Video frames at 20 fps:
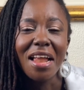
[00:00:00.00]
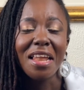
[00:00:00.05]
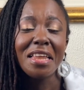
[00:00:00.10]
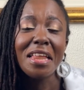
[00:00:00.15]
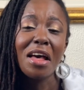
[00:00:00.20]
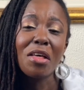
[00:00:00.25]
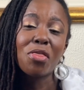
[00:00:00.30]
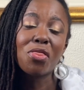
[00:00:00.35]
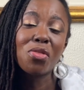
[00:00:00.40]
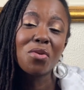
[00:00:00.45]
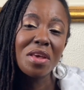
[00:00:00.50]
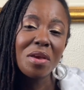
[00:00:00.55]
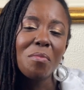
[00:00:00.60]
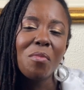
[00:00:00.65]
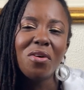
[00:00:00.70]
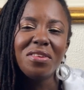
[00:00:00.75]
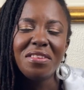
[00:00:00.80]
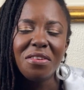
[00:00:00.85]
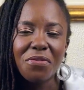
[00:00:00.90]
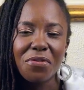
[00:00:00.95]
There are 3
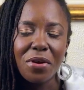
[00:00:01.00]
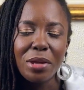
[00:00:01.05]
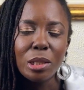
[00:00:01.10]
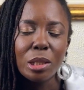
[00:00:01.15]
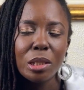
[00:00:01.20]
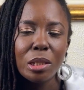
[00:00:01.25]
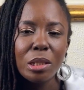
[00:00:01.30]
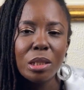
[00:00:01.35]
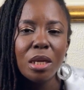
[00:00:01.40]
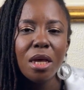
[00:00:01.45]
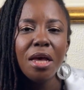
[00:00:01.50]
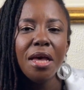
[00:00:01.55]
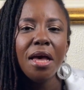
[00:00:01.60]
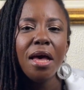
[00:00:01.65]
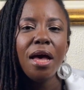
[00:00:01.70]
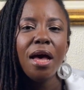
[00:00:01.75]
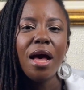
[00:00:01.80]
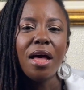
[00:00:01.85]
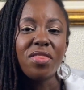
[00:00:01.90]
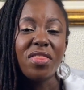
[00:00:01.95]
more differences
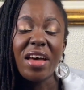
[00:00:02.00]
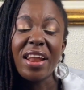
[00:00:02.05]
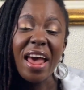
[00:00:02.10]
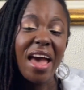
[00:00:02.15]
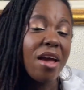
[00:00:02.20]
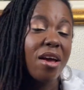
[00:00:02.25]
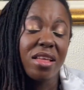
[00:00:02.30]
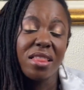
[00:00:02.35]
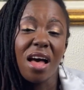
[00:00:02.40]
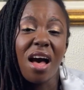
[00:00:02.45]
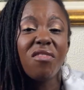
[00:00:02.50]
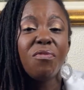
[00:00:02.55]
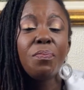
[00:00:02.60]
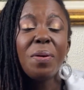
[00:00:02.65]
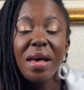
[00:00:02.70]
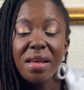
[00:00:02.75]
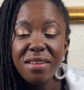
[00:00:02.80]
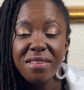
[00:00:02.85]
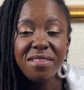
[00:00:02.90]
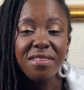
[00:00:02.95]
that I've
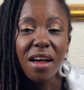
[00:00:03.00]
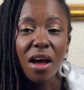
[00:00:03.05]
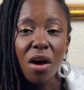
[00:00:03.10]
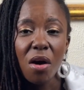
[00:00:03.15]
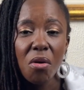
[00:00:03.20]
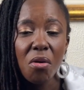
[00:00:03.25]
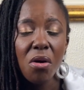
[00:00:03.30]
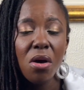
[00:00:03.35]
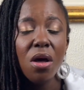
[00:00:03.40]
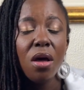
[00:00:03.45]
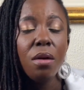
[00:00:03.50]
penned down